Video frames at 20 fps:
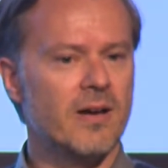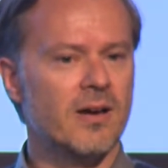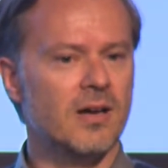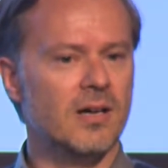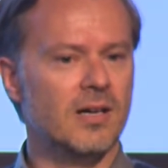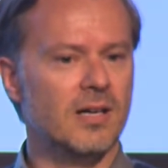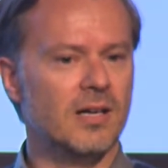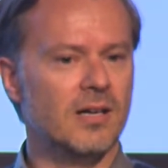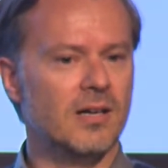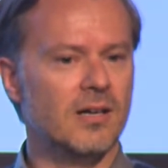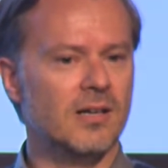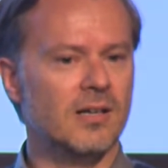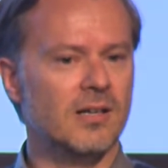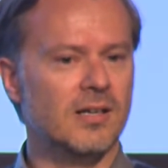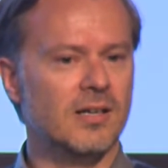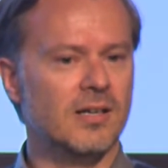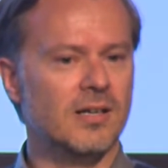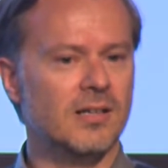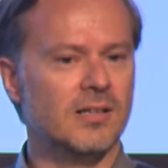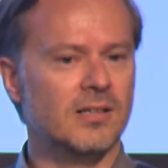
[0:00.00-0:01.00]

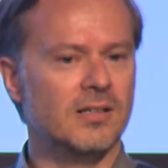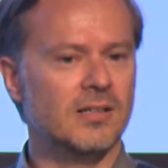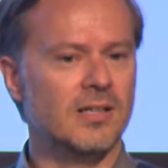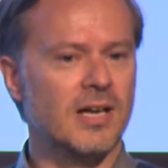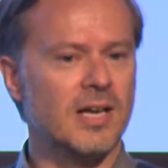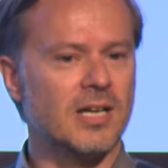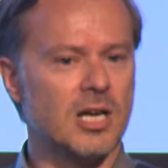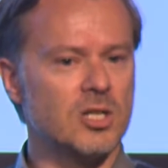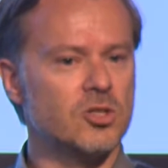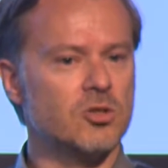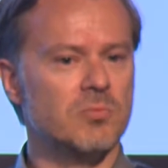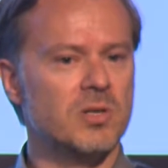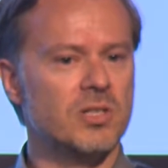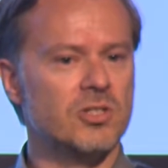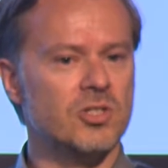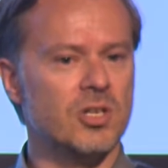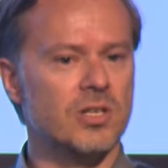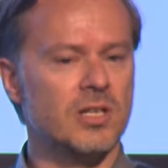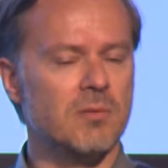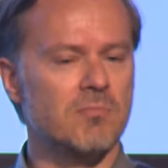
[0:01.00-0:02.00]
a customer
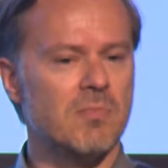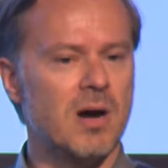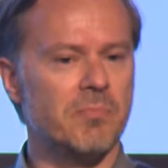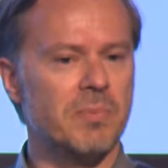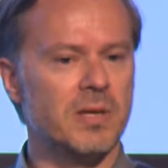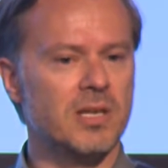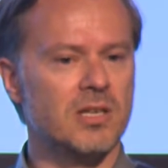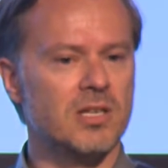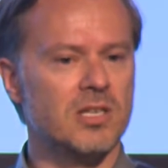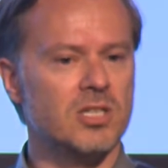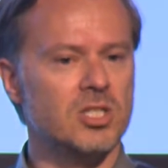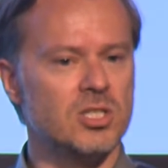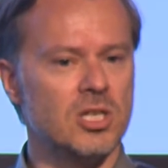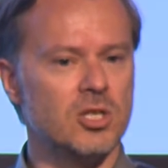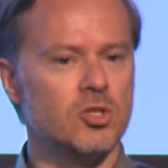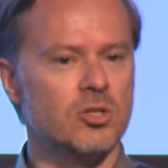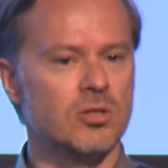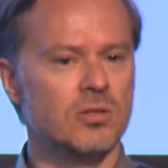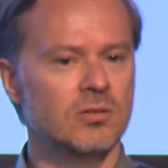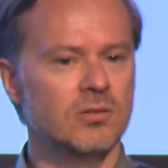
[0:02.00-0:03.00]
journey mapping
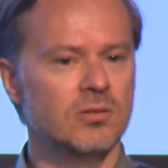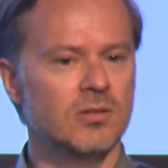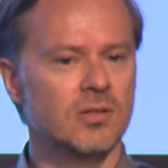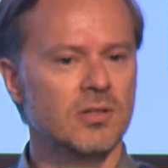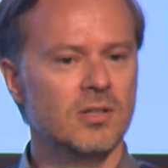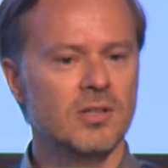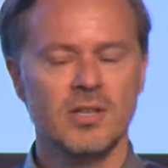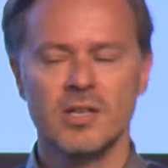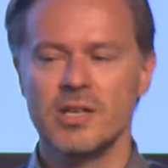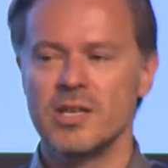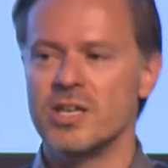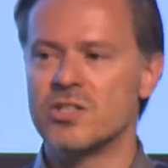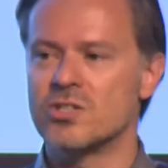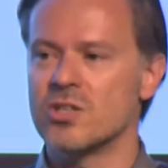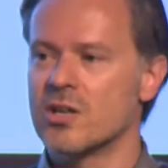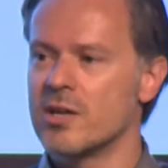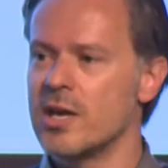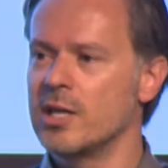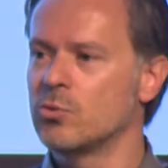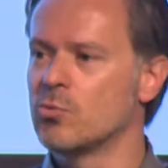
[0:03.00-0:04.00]
session. It's a
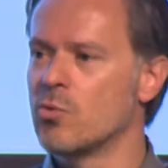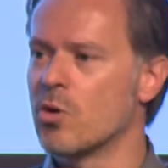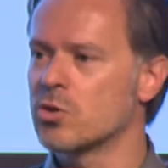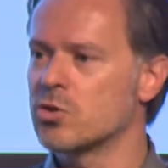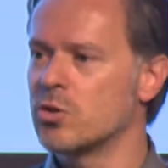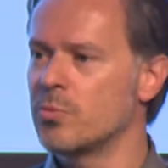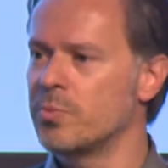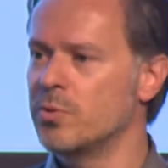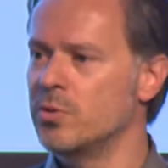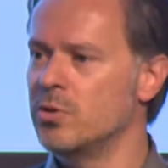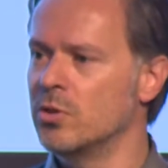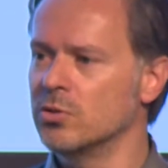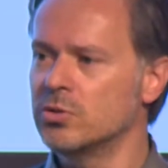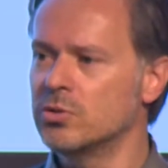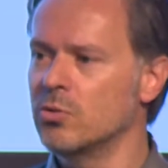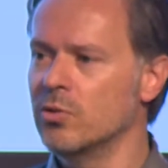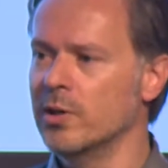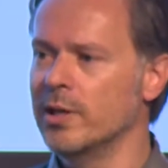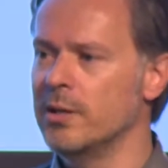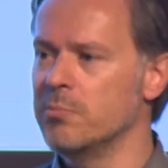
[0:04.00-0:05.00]
great workshop, not
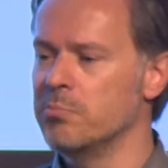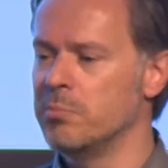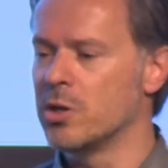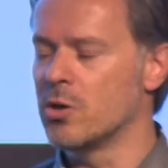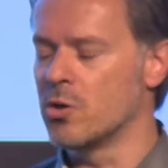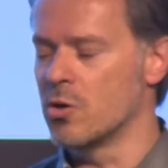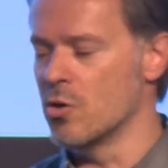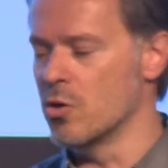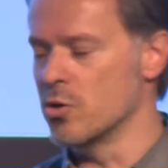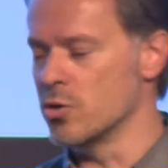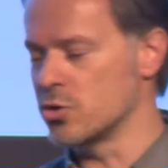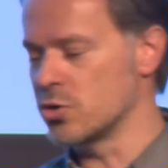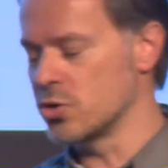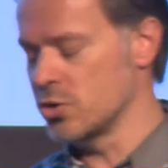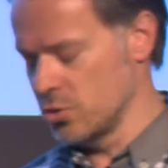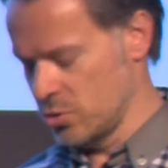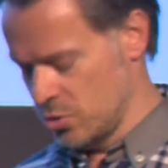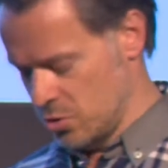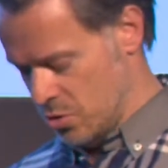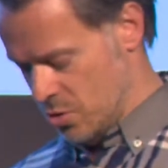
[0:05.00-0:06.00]
only
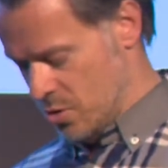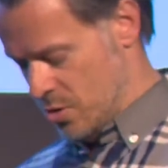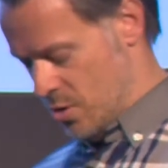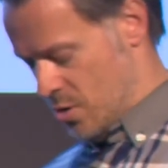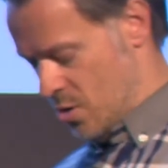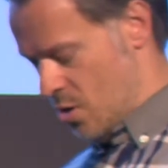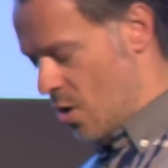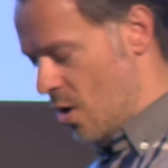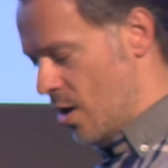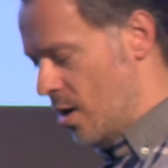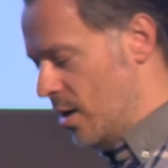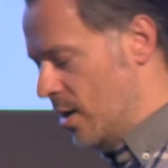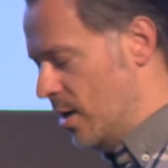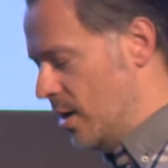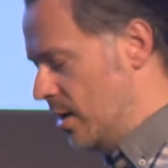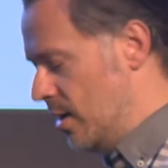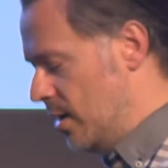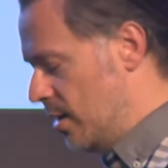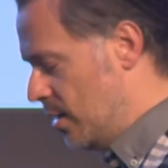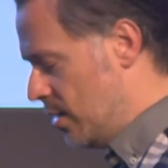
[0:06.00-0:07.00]
because
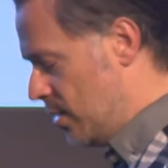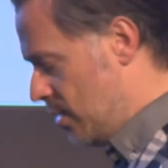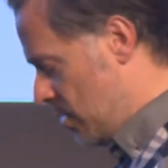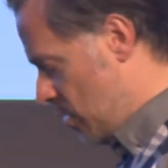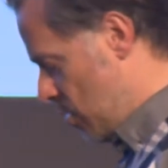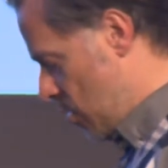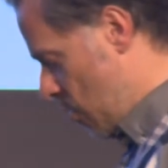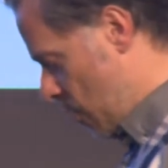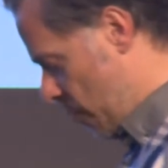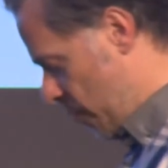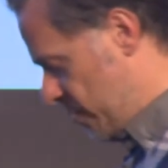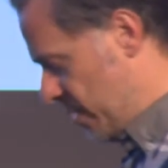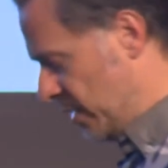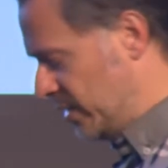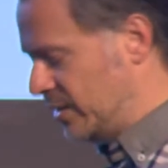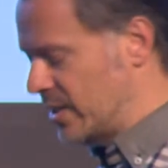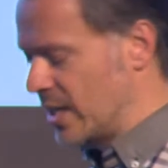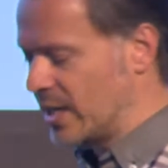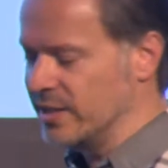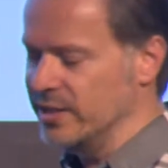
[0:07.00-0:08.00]
of the
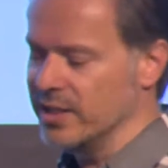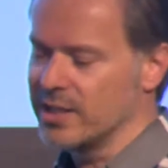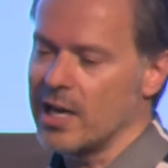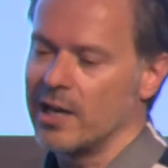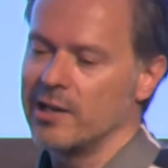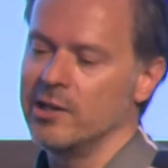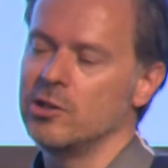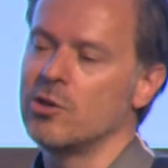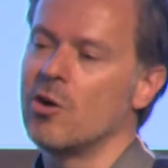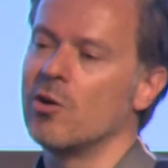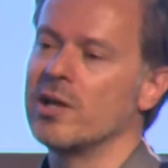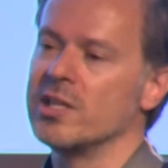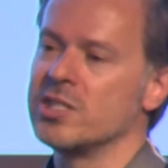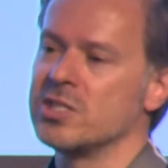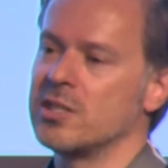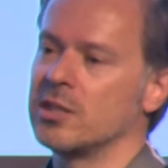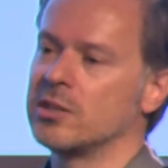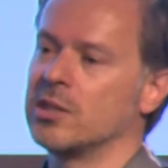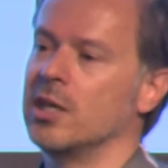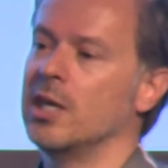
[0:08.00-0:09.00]
technical knowledge
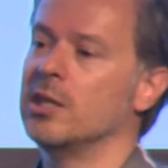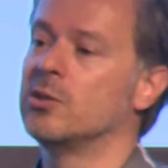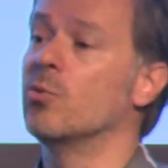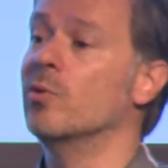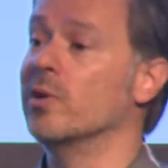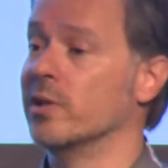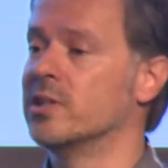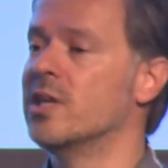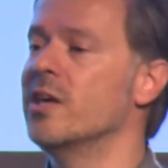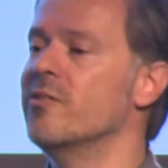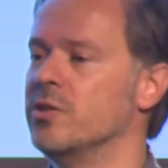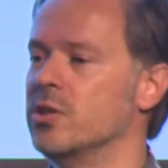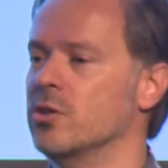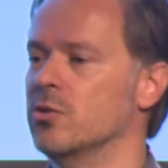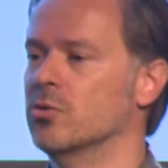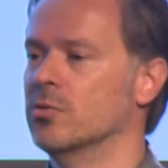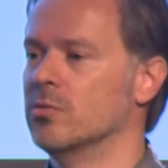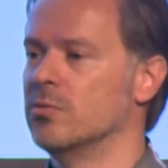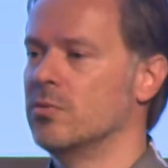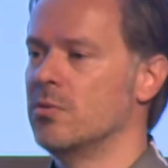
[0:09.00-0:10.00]
that it will give
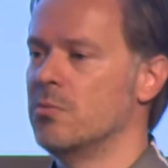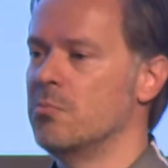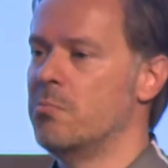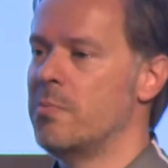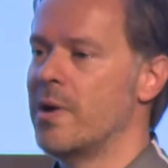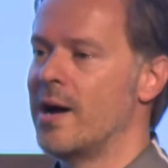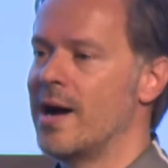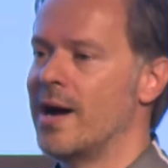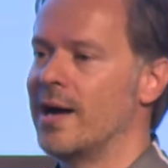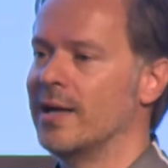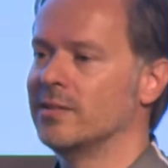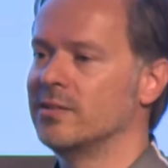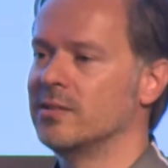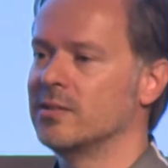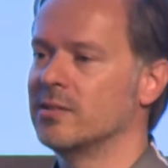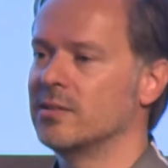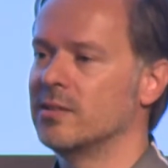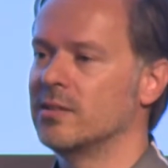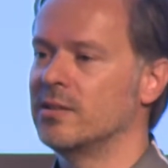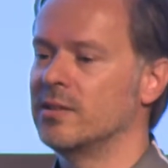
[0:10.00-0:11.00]
you, but
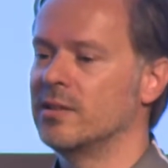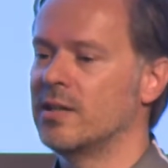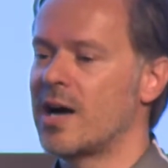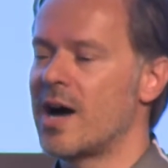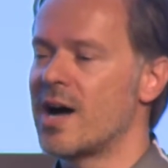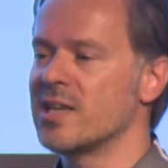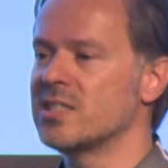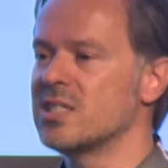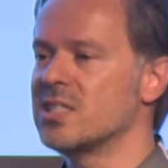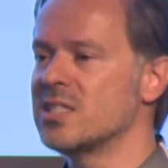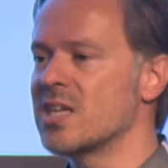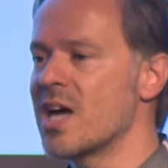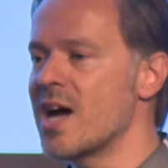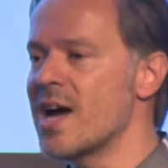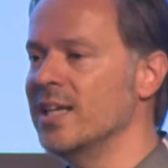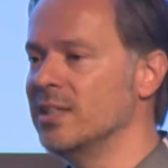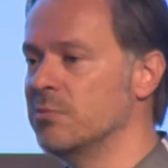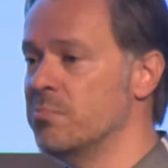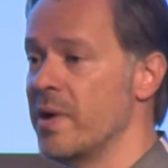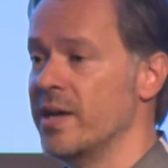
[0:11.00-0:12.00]
as a
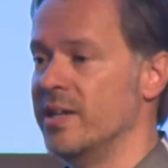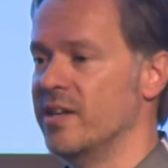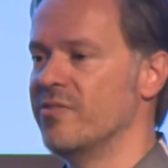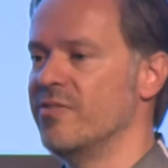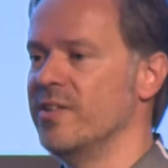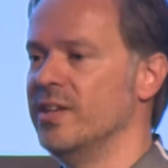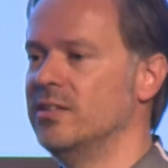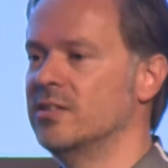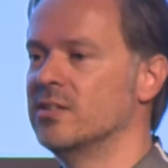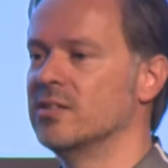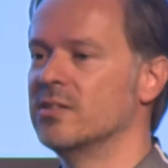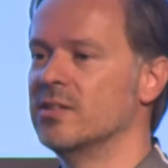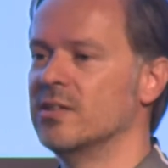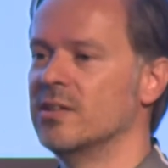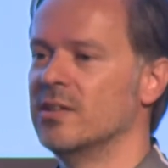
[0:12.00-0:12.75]
side benefit,